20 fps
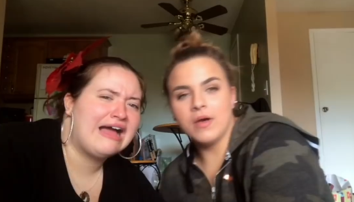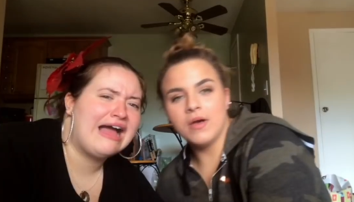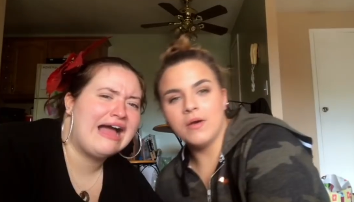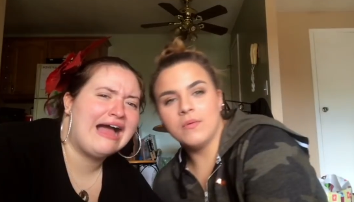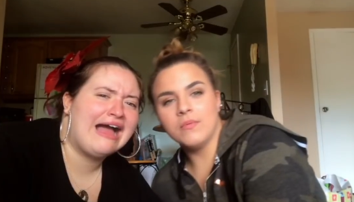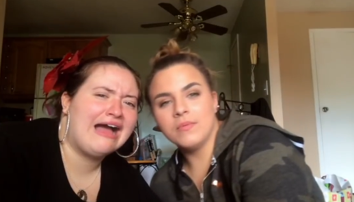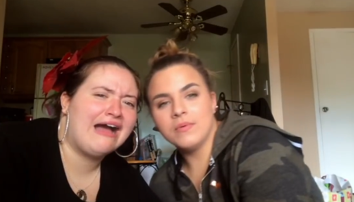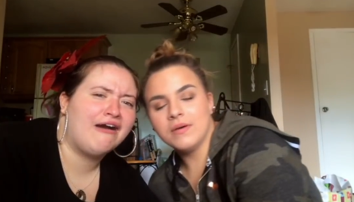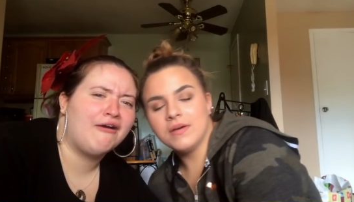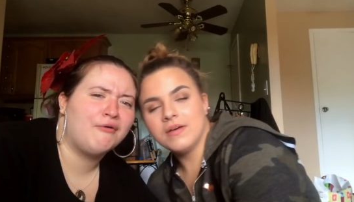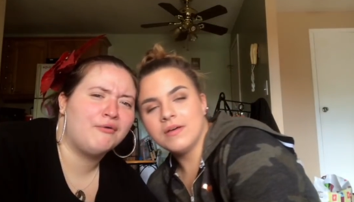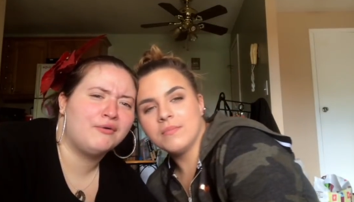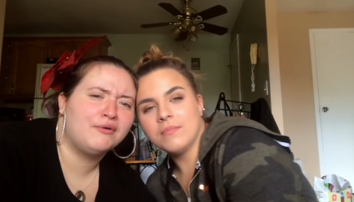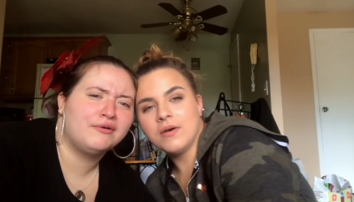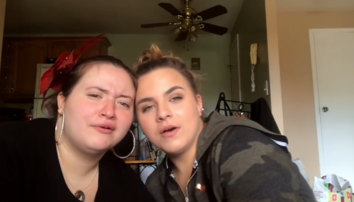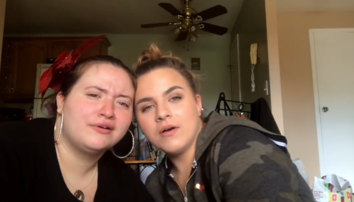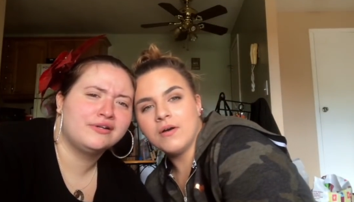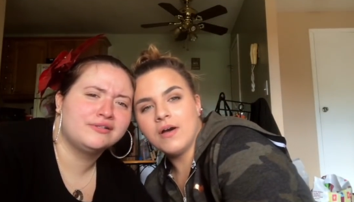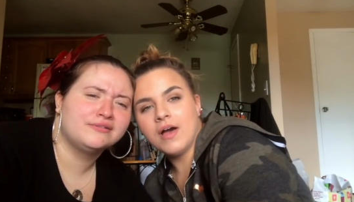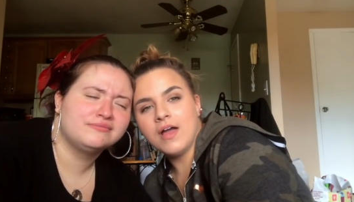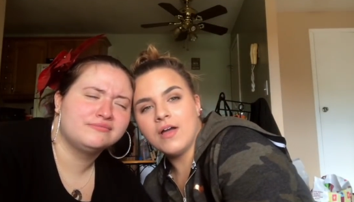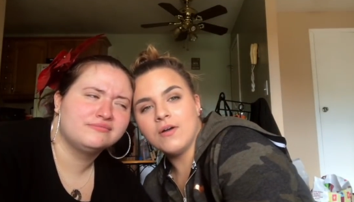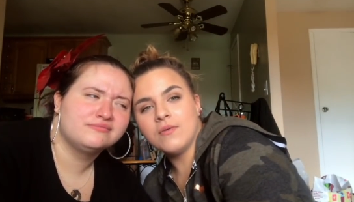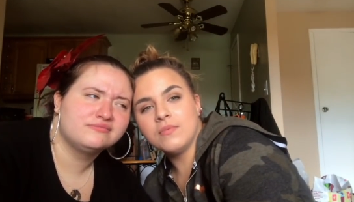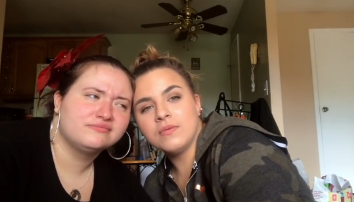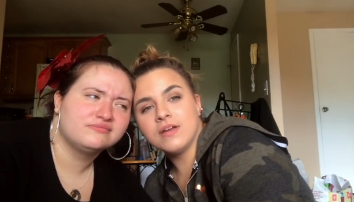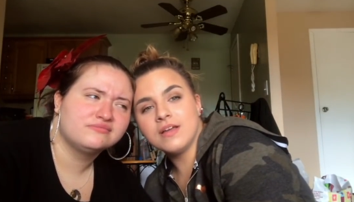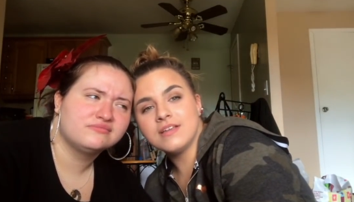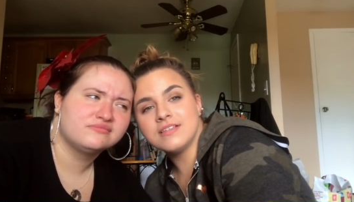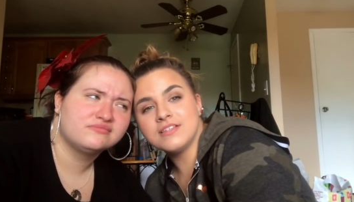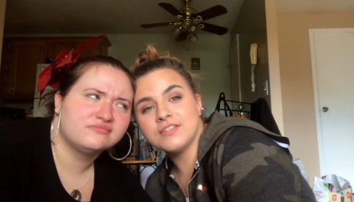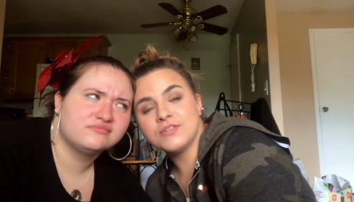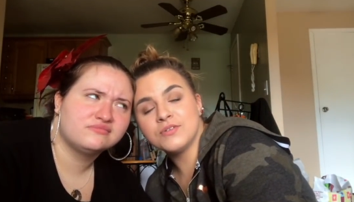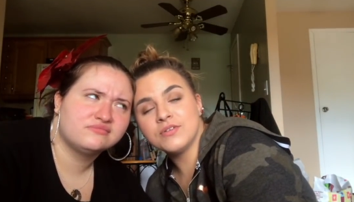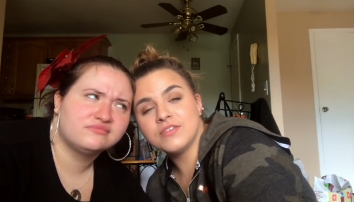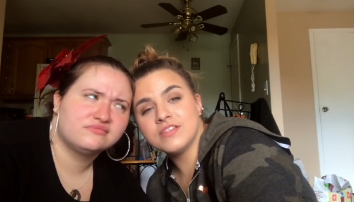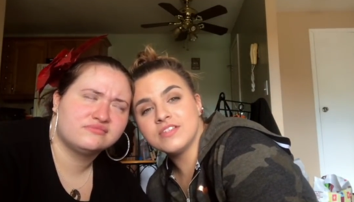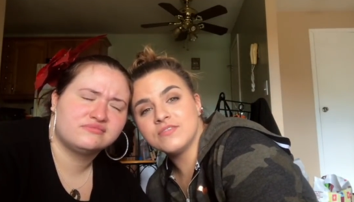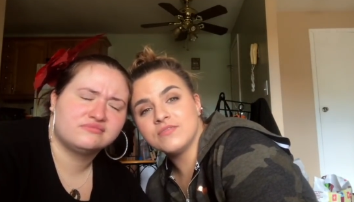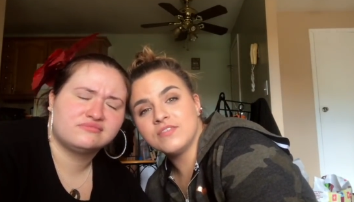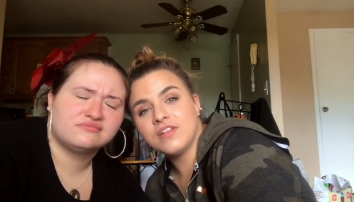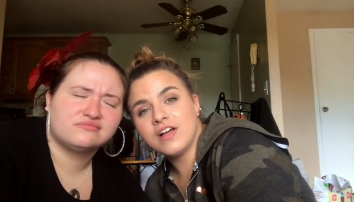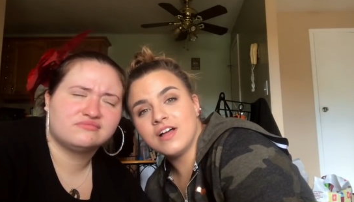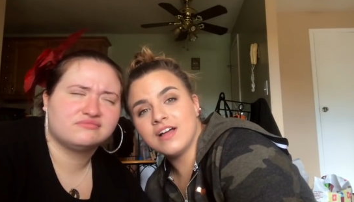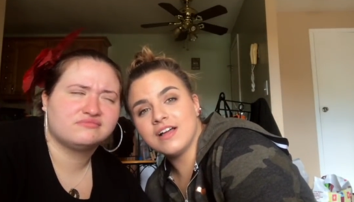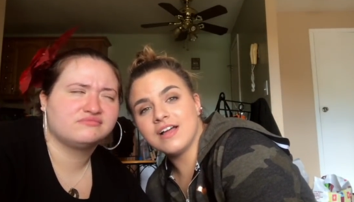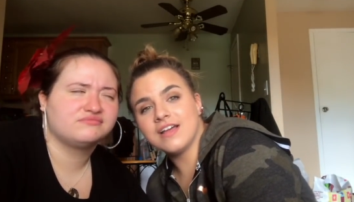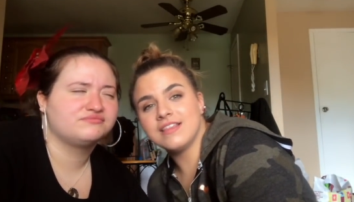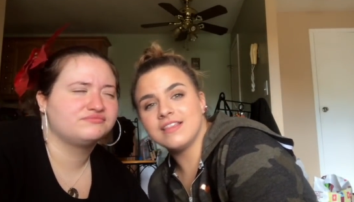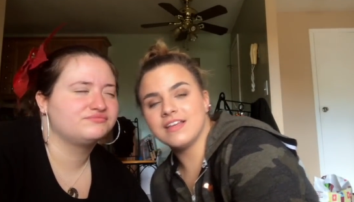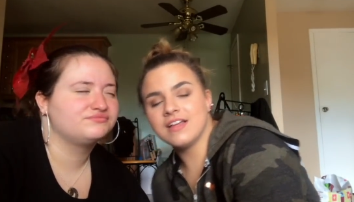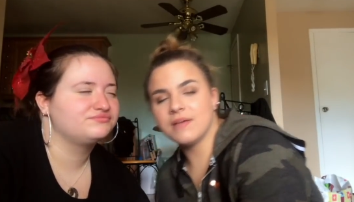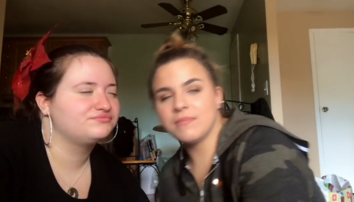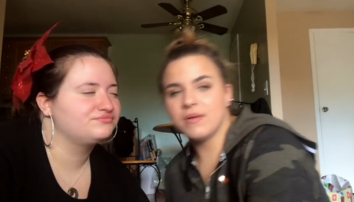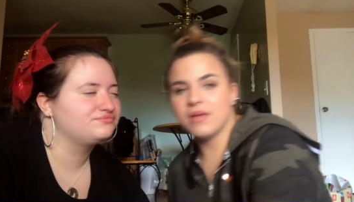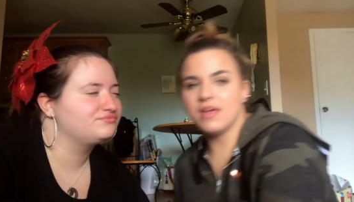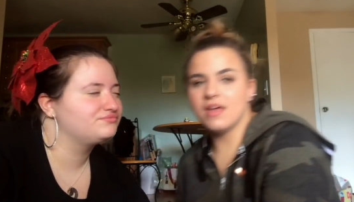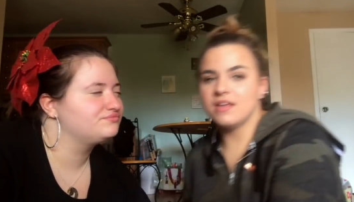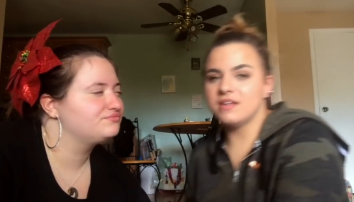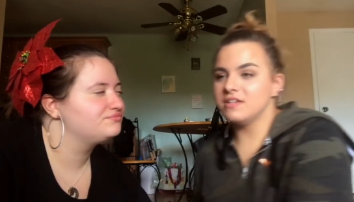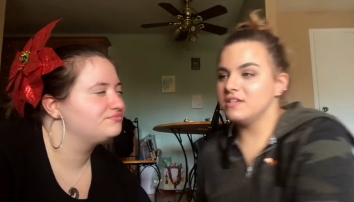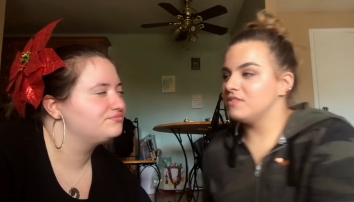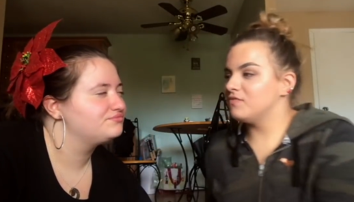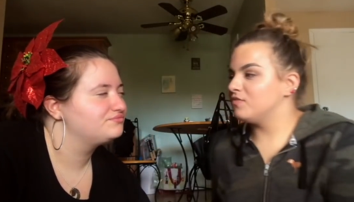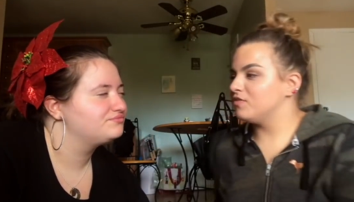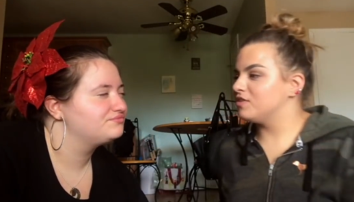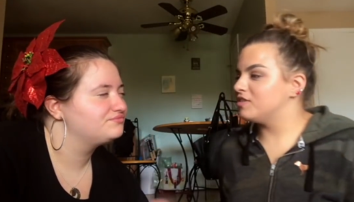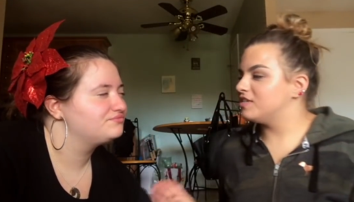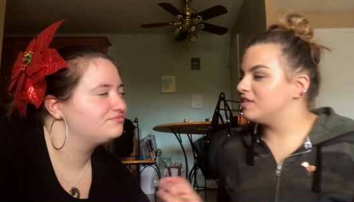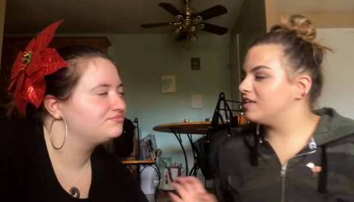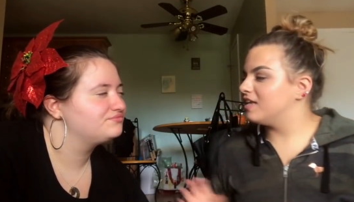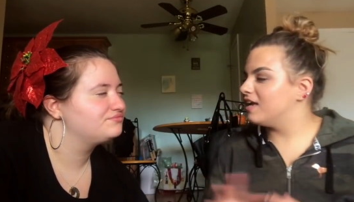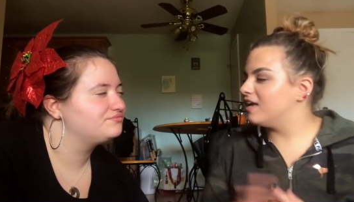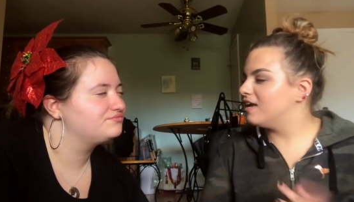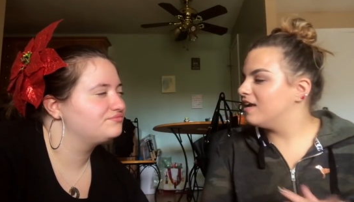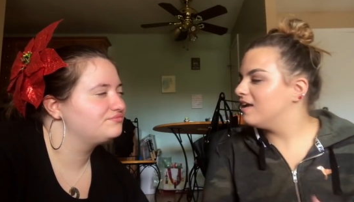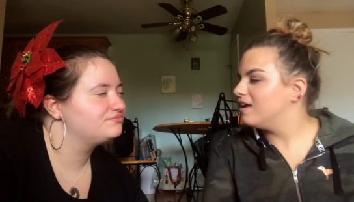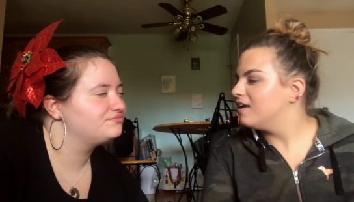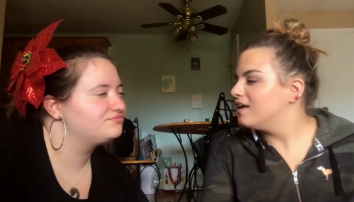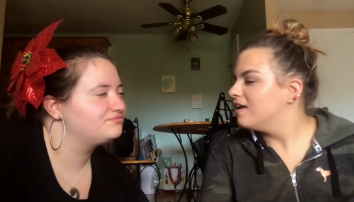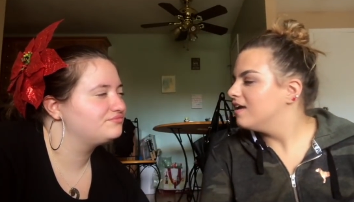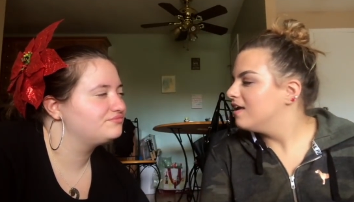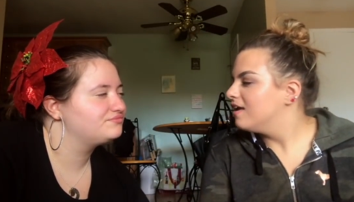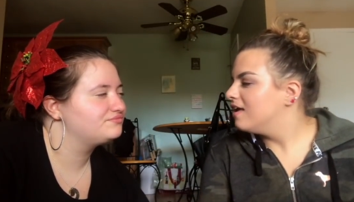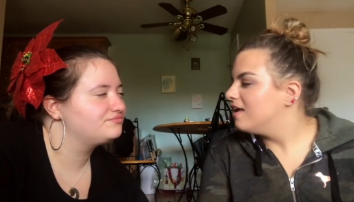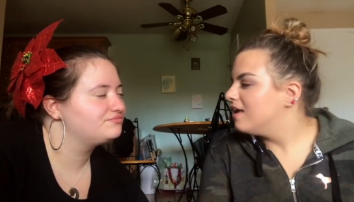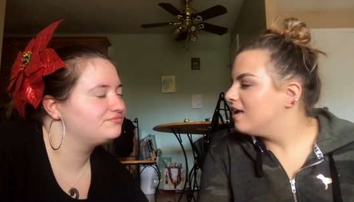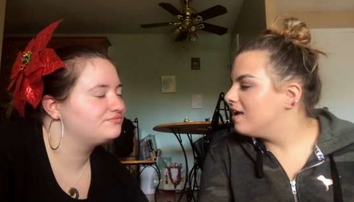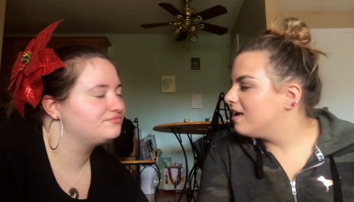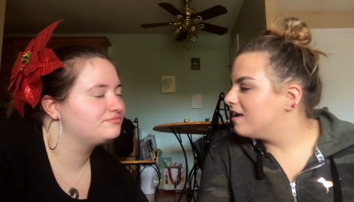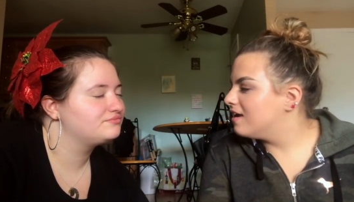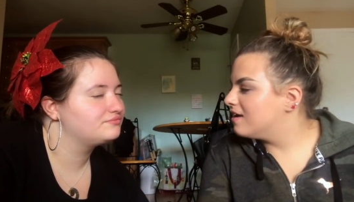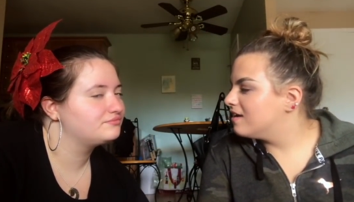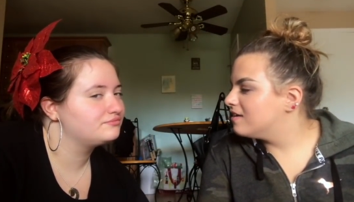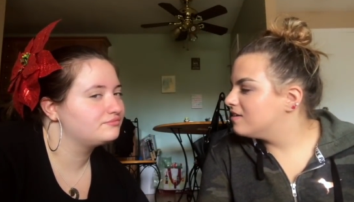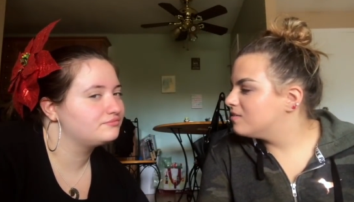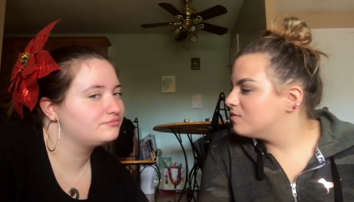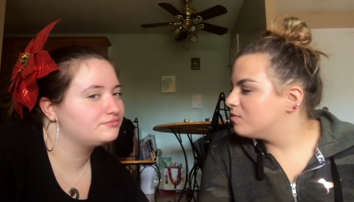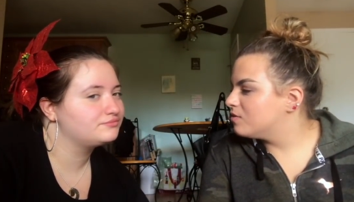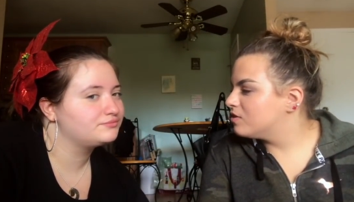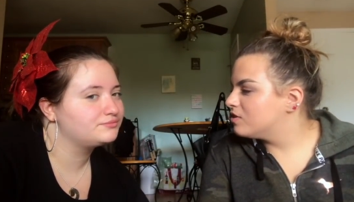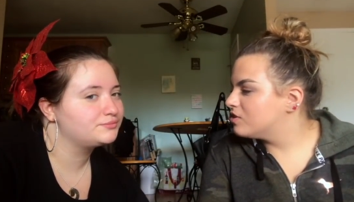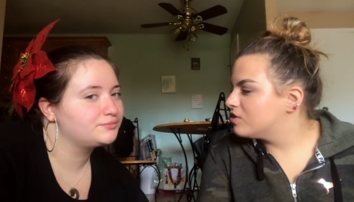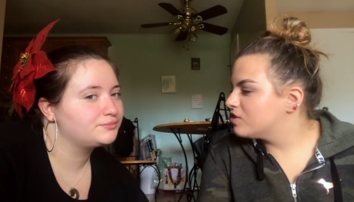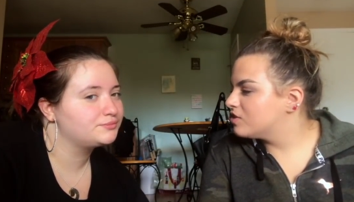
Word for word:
Speaker 1: But I hope you guys enjoyed this vlog. I think I might end it for today, and we're